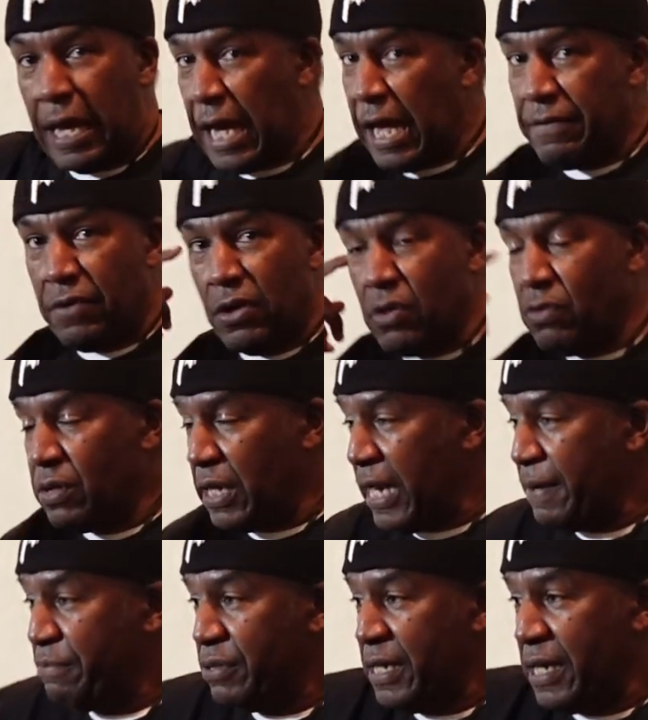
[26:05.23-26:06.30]
I have a whole
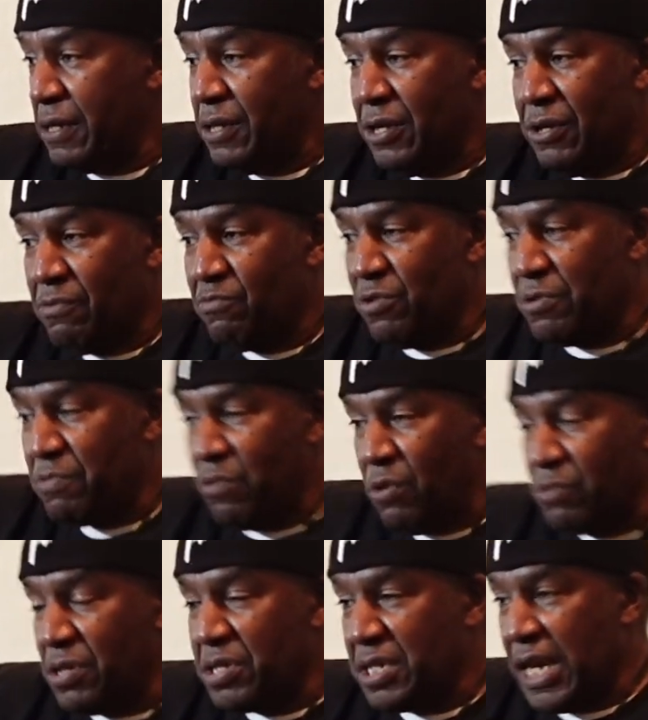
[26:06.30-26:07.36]
game plan with
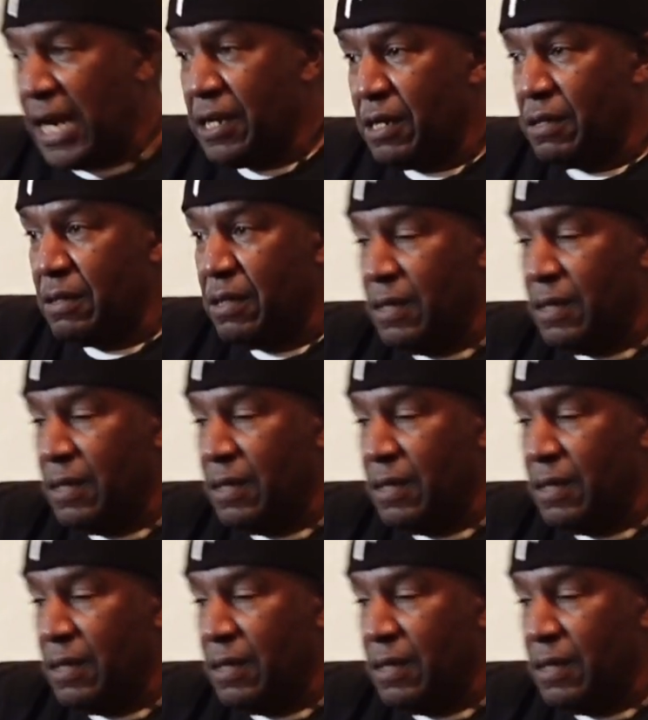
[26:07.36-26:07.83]
roller skating,